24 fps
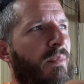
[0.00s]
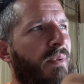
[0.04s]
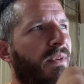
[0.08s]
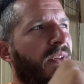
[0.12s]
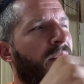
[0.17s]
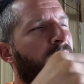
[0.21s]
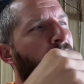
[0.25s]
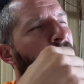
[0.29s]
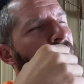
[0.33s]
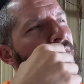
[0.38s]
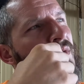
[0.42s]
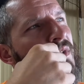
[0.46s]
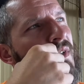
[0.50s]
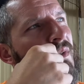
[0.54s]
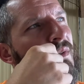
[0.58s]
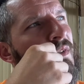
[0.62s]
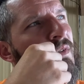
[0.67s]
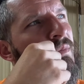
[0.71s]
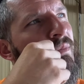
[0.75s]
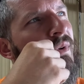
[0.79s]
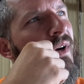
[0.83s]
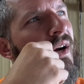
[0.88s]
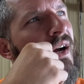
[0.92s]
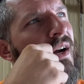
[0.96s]
but the moisture was
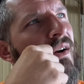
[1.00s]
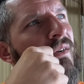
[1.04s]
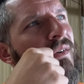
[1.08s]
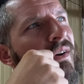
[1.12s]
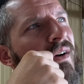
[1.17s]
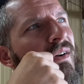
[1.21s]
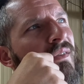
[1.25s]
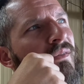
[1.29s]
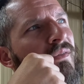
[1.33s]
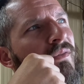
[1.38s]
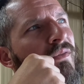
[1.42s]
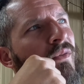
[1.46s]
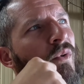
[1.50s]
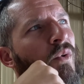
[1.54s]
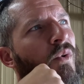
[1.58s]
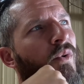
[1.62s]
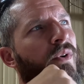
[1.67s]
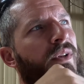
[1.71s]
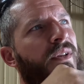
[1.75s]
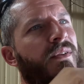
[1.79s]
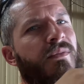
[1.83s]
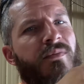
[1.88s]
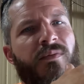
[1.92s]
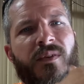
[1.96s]
probably around
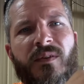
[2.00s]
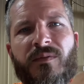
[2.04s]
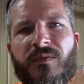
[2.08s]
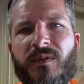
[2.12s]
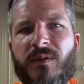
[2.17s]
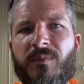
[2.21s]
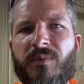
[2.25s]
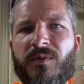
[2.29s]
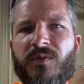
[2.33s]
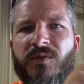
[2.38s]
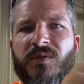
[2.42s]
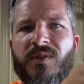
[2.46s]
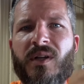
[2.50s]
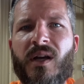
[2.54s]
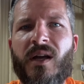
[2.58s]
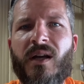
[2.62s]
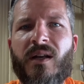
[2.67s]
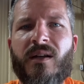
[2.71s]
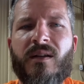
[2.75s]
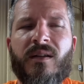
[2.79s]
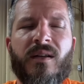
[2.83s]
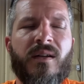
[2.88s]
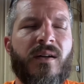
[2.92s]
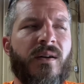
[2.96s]

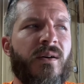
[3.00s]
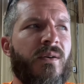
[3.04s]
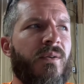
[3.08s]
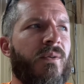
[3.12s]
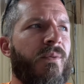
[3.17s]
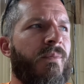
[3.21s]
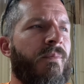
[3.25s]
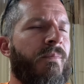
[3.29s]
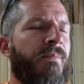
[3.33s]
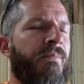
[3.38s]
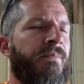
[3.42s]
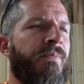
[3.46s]
40-50%, you know,